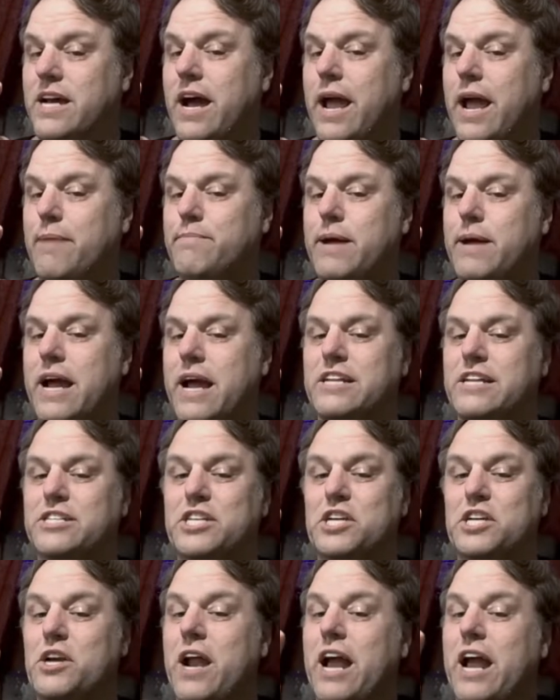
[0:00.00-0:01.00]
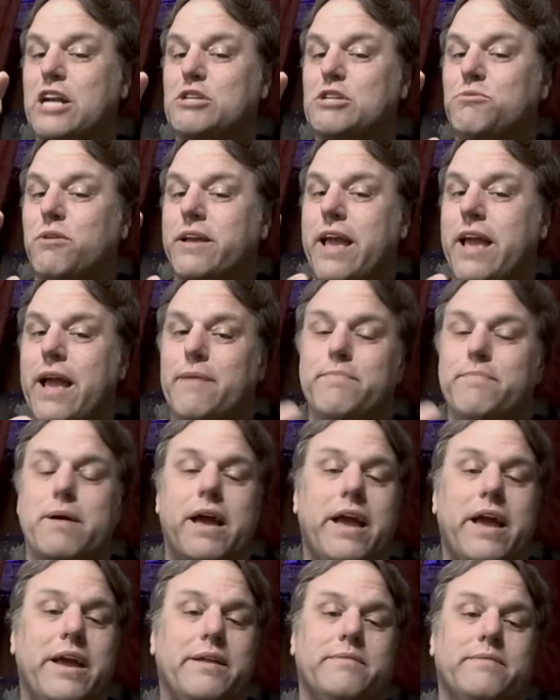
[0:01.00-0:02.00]
tie it back to your actual
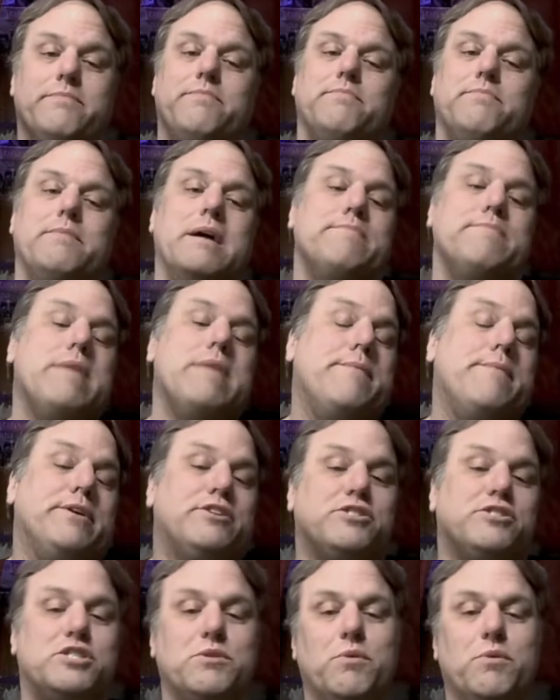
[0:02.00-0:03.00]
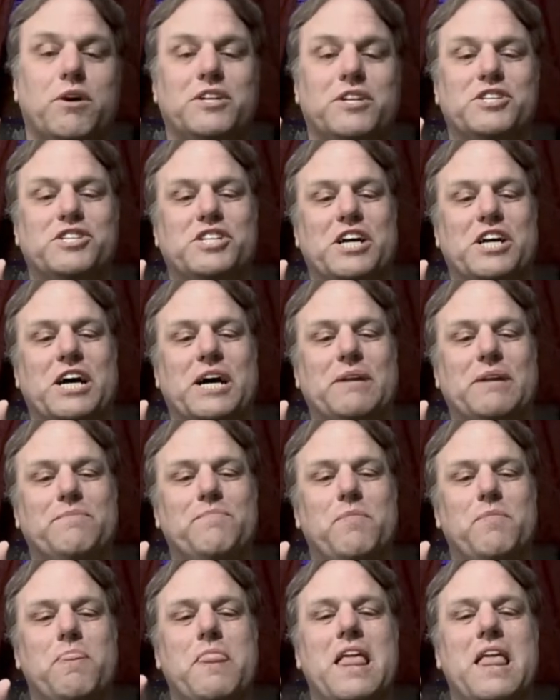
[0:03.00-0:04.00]
campaign, but maybe it's just a one-shot.
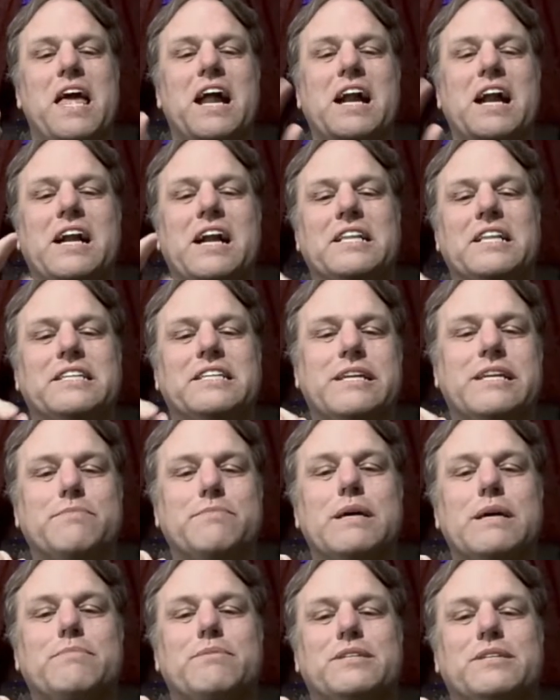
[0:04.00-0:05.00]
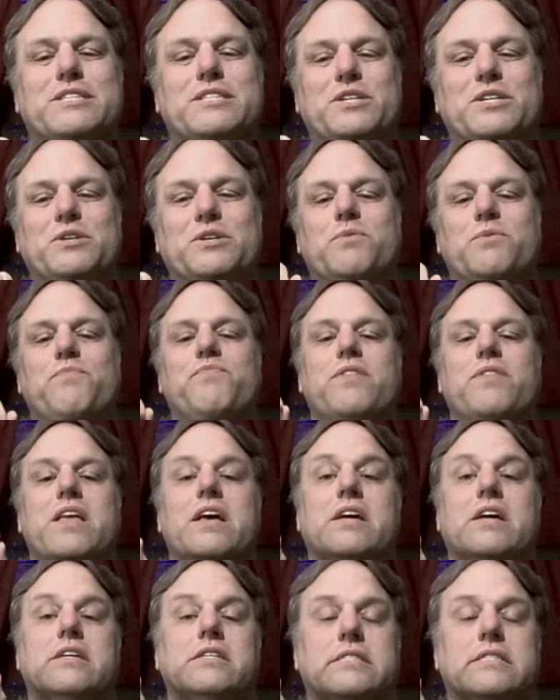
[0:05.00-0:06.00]
Tip number two.
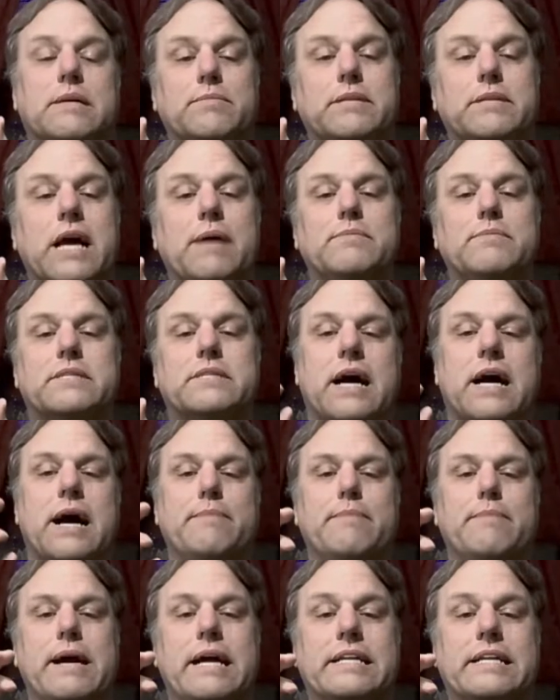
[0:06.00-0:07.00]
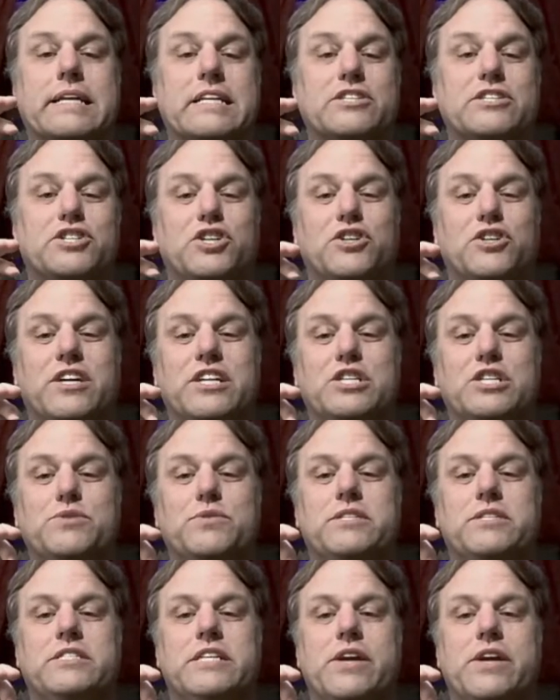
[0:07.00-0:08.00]
Sometimes combat can turn
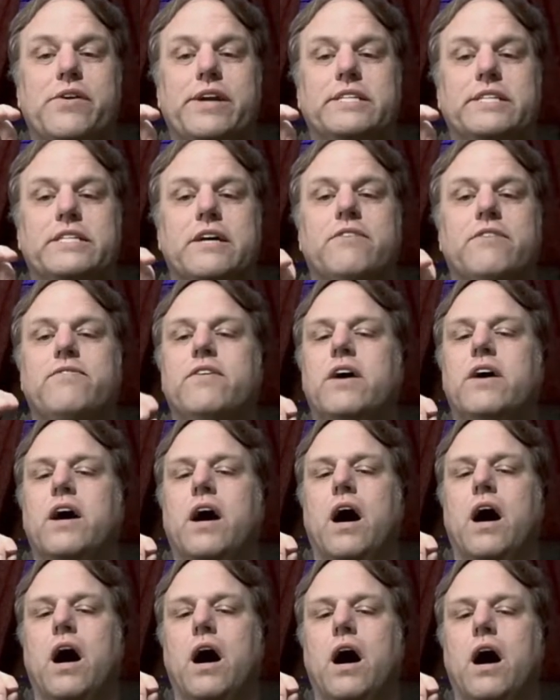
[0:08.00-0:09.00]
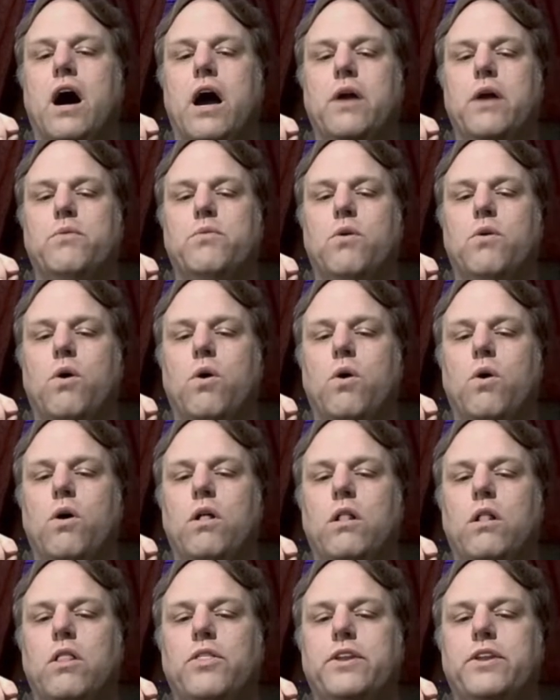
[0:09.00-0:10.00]
into a series of I
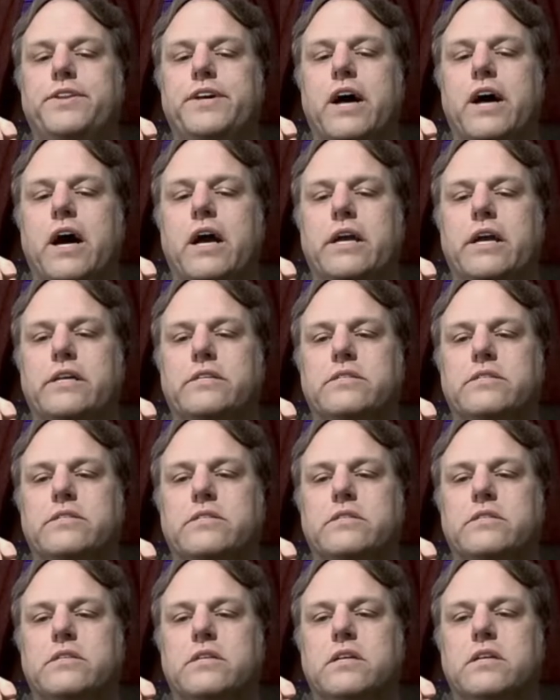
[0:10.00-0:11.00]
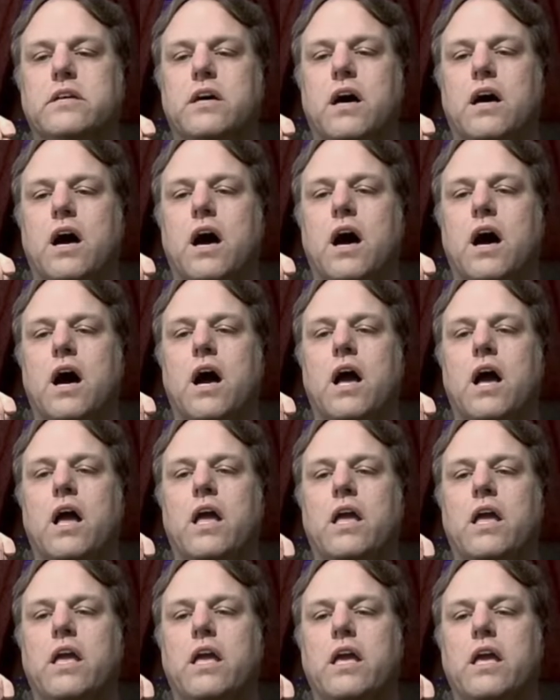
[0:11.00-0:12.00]
roll the dice,
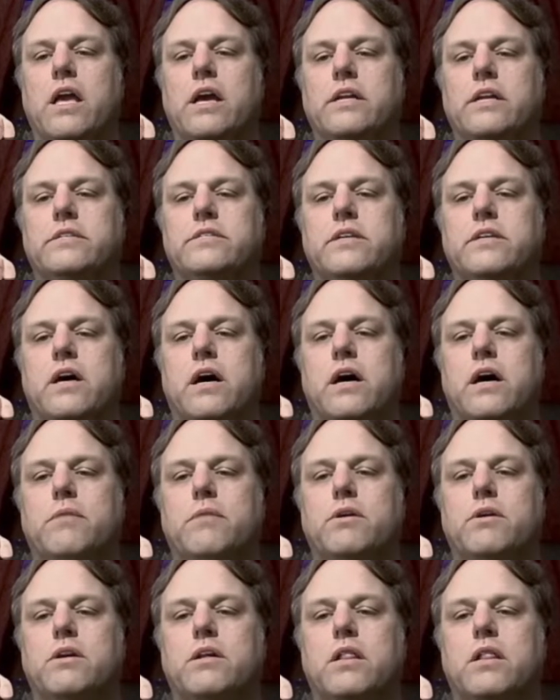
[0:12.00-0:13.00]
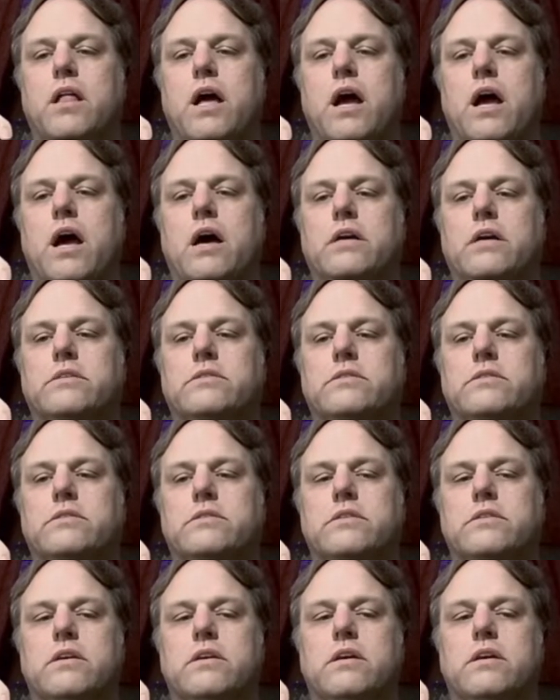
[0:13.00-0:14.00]
I hit armor
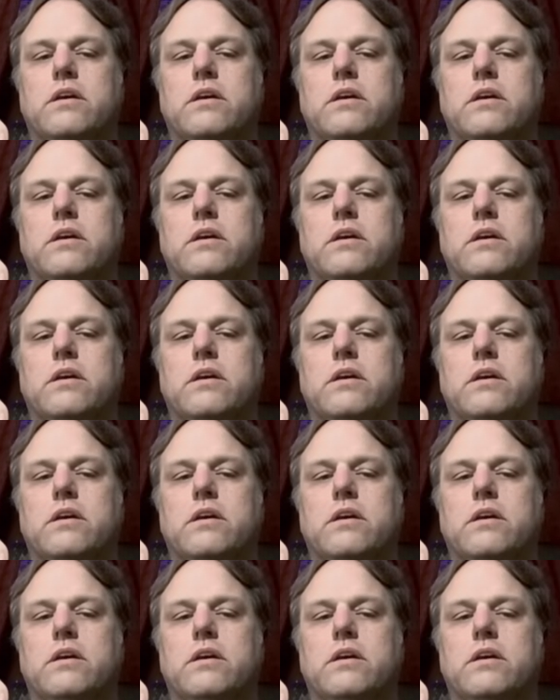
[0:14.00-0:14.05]
class,